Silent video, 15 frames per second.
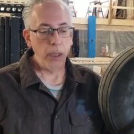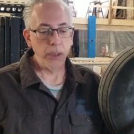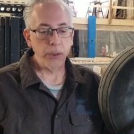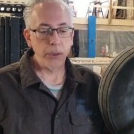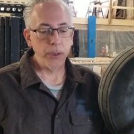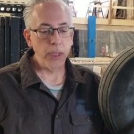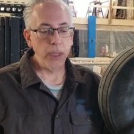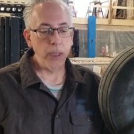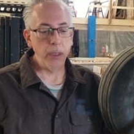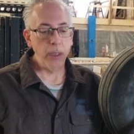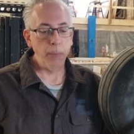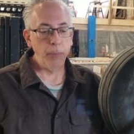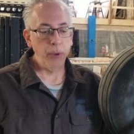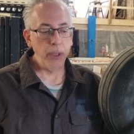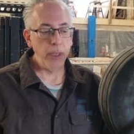exceedingly
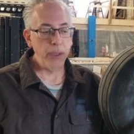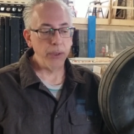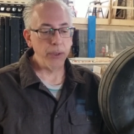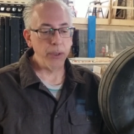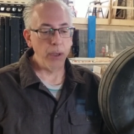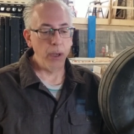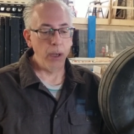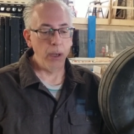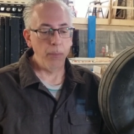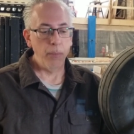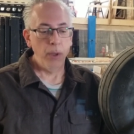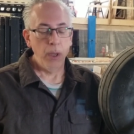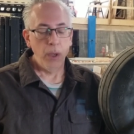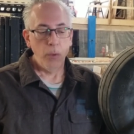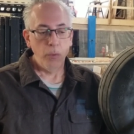pleased.
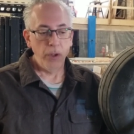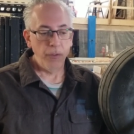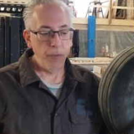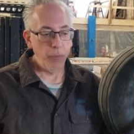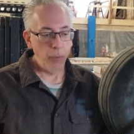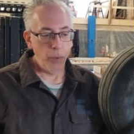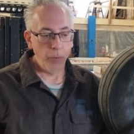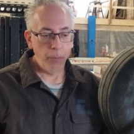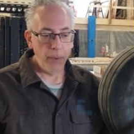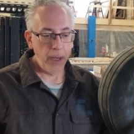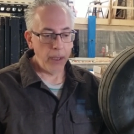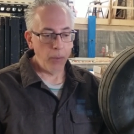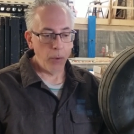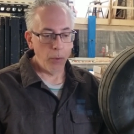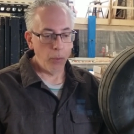
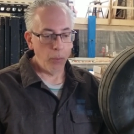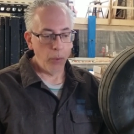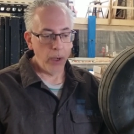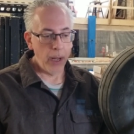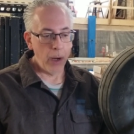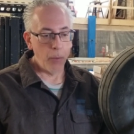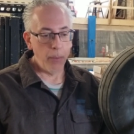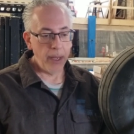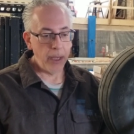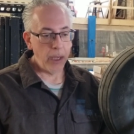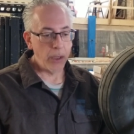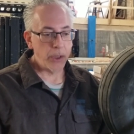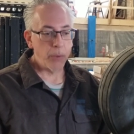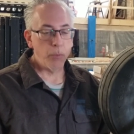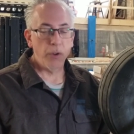We're now
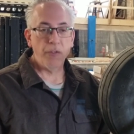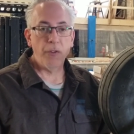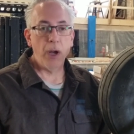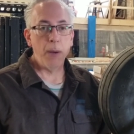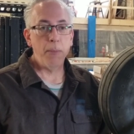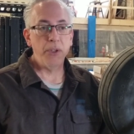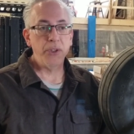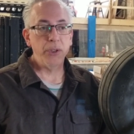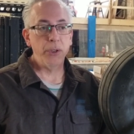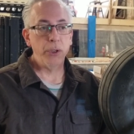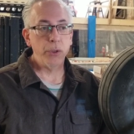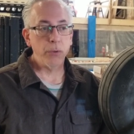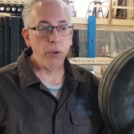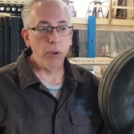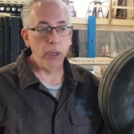making some refinements in the
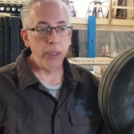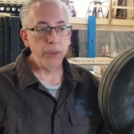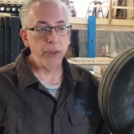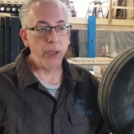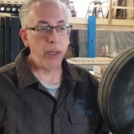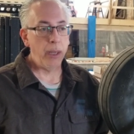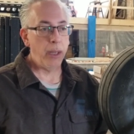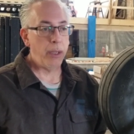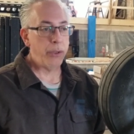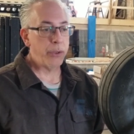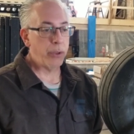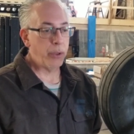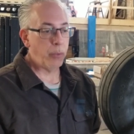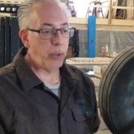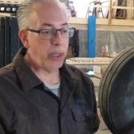drawings, and
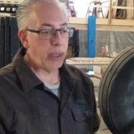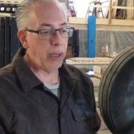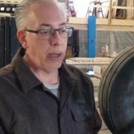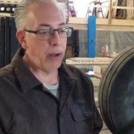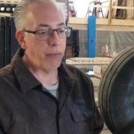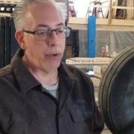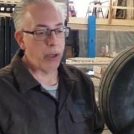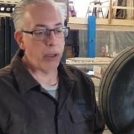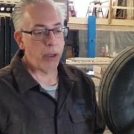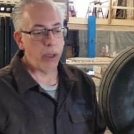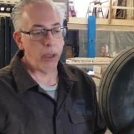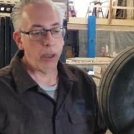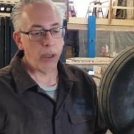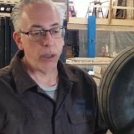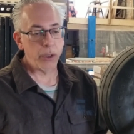so that we can have
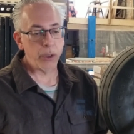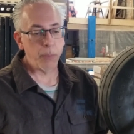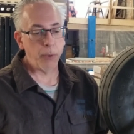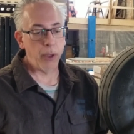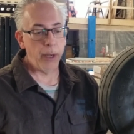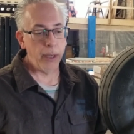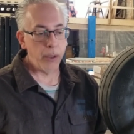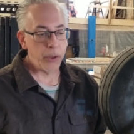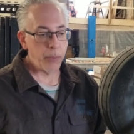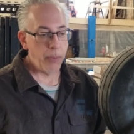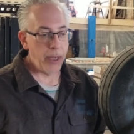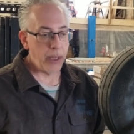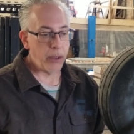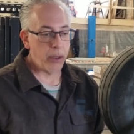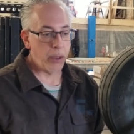our suppliers
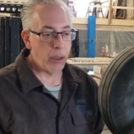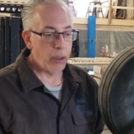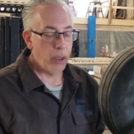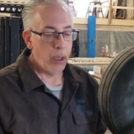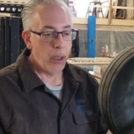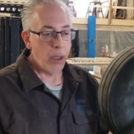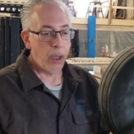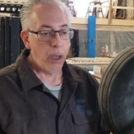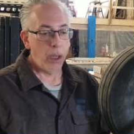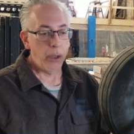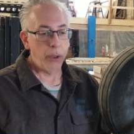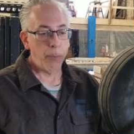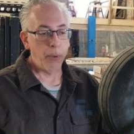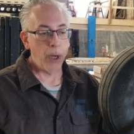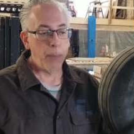make the
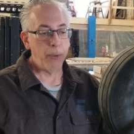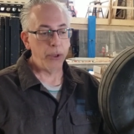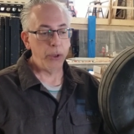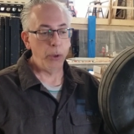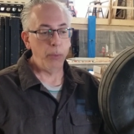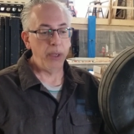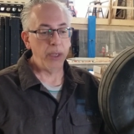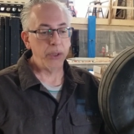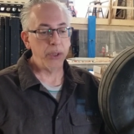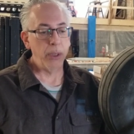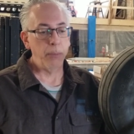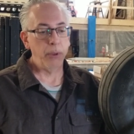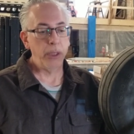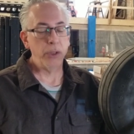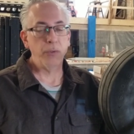proper tubing
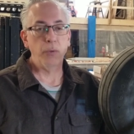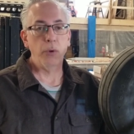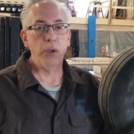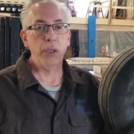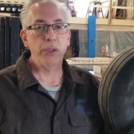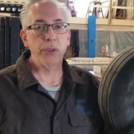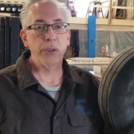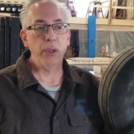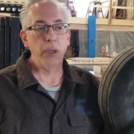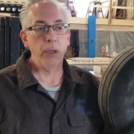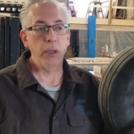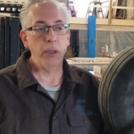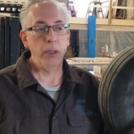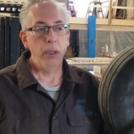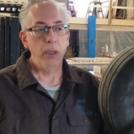assemblies for us.
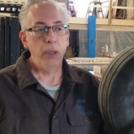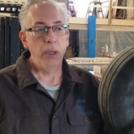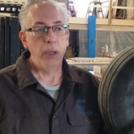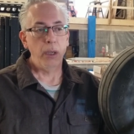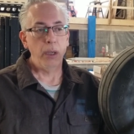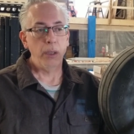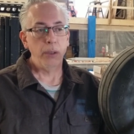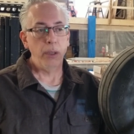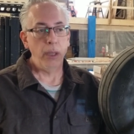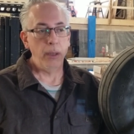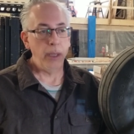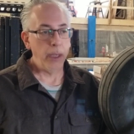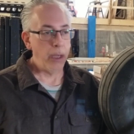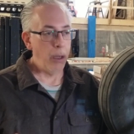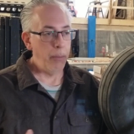And
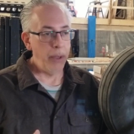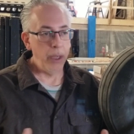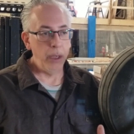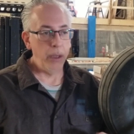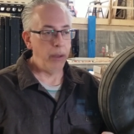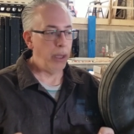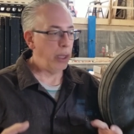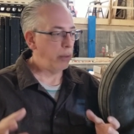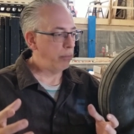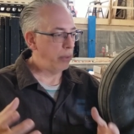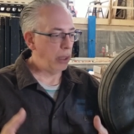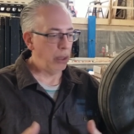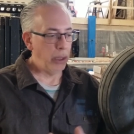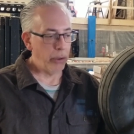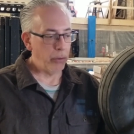they come in and
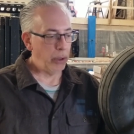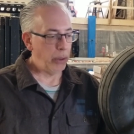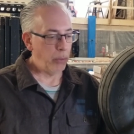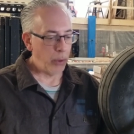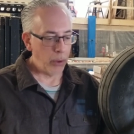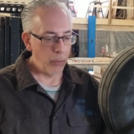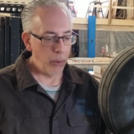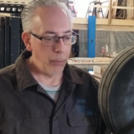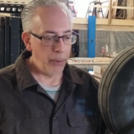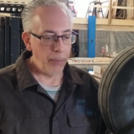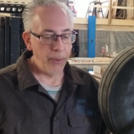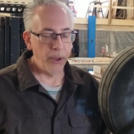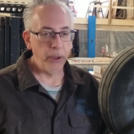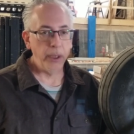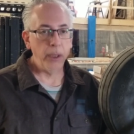they literally will be
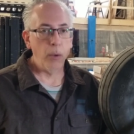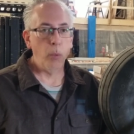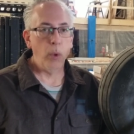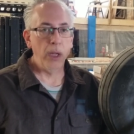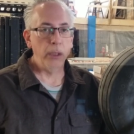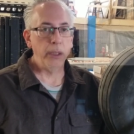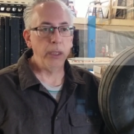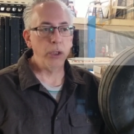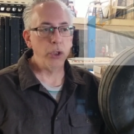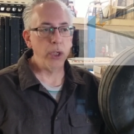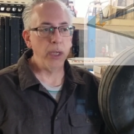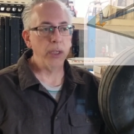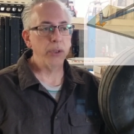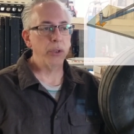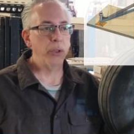building a welding
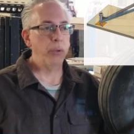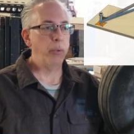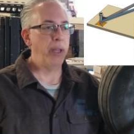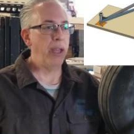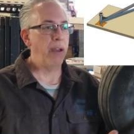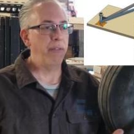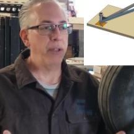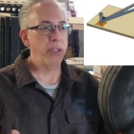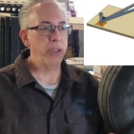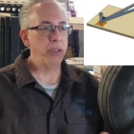jig so that we have